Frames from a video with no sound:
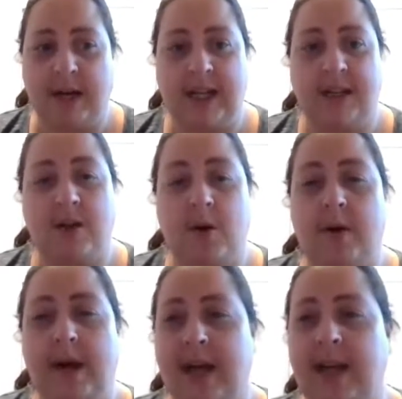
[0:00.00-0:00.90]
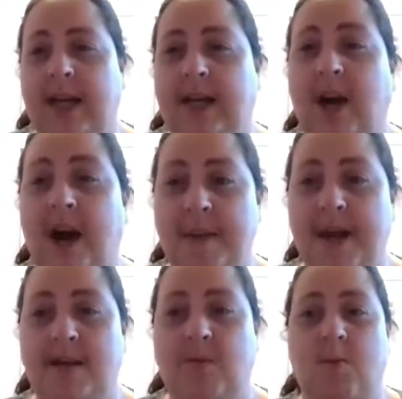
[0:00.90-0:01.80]
I need to go ahead and
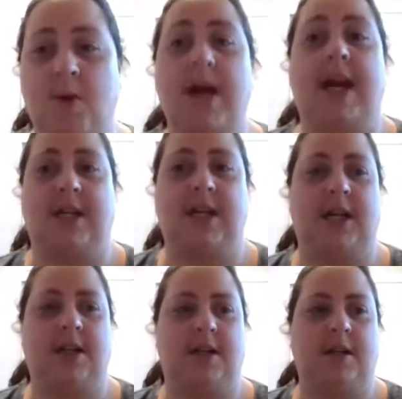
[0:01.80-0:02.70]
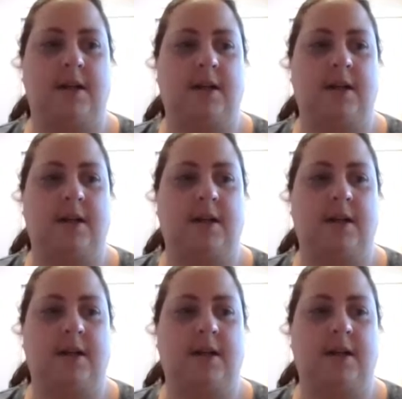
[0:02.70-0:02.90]
comment what I changed.